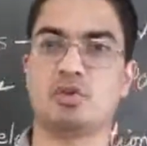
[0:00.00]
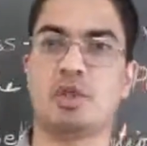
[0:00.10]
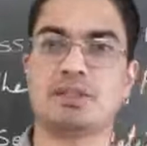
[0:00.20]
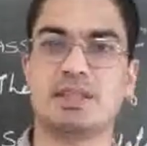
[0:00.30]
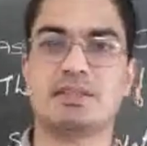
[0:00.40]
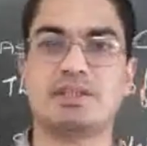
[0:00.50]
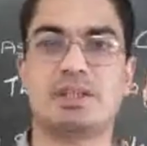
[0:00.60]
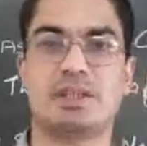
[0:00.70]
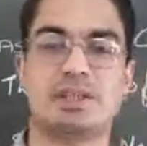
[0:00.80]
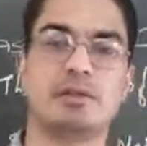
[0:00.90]
So as I
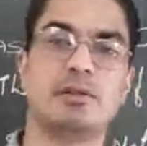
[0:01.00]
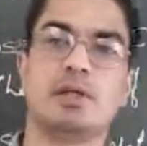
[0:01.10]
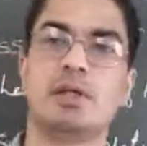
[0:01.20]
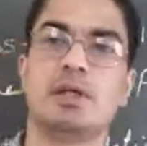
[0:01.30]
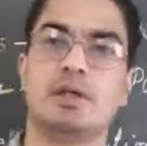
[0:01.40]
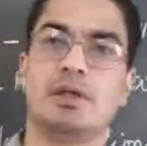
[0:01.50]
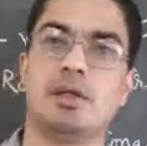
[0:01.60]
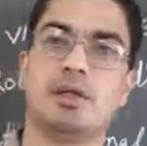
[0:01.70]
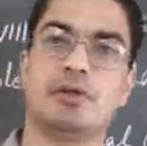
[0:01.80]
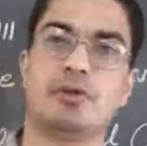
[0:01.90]
said, the